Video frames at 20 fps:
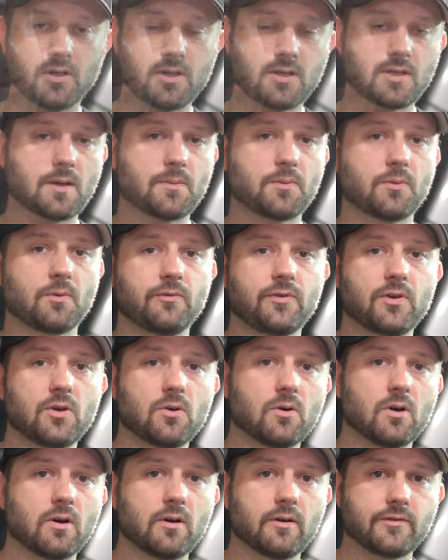in-depth
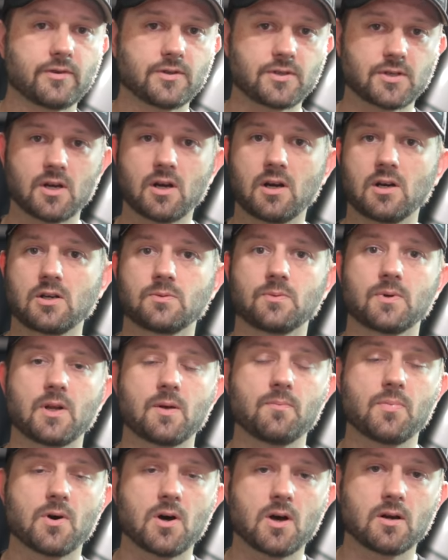review of the tires when
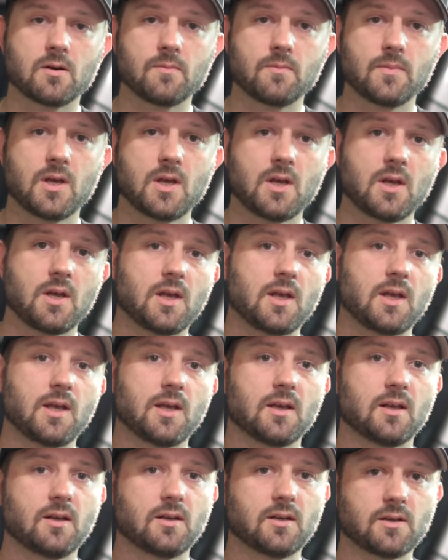I bought them.
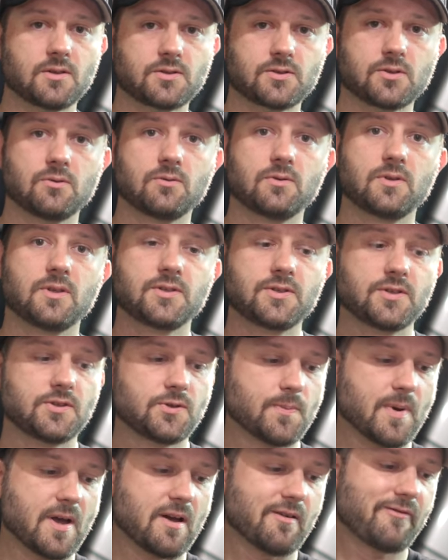And so this is
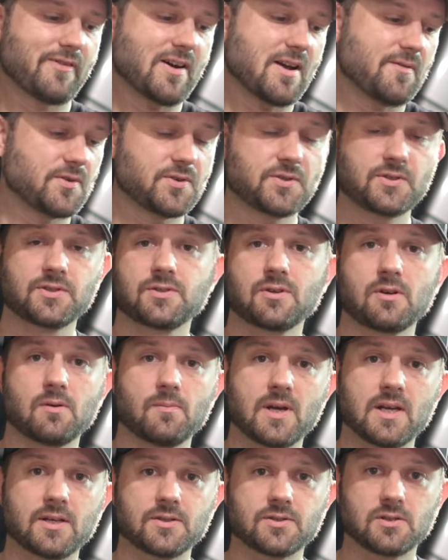about 500 or 600
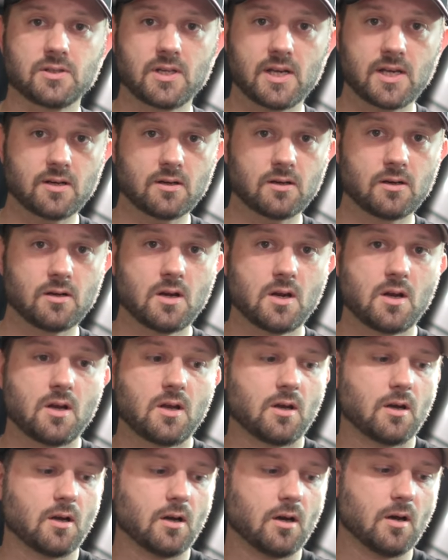miles later.
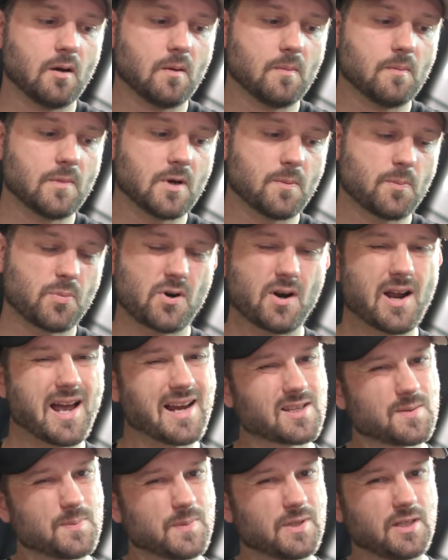
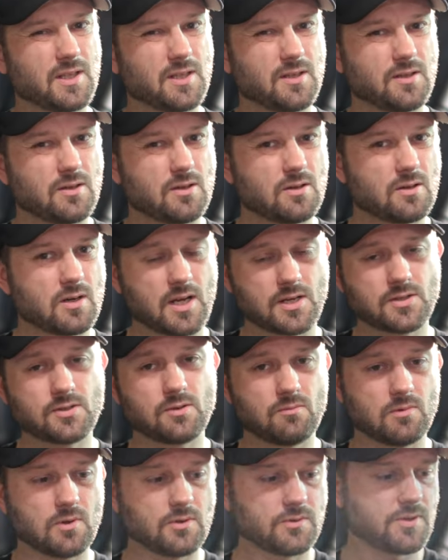Approximately a year, I
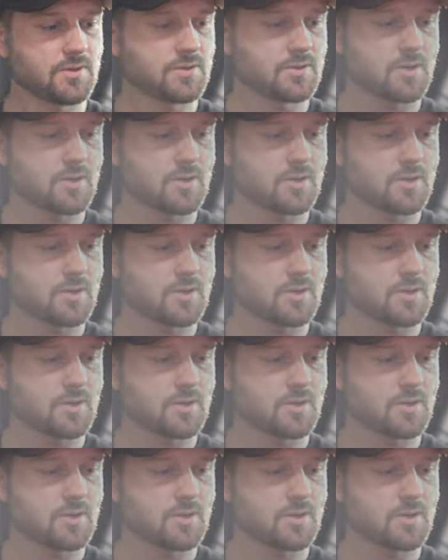actually rode these